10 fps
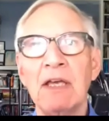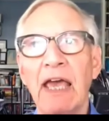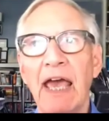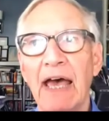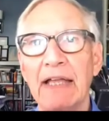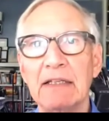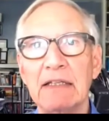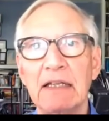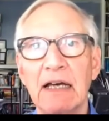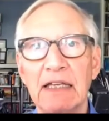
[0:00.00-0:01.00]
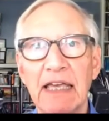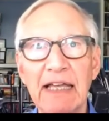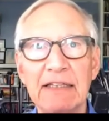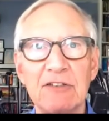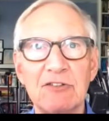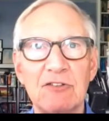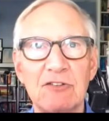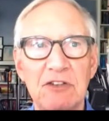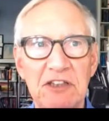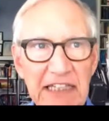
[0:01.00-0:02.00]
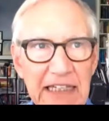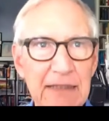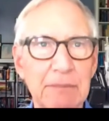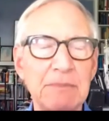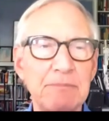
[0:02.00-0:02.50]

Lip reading: And again, this theme,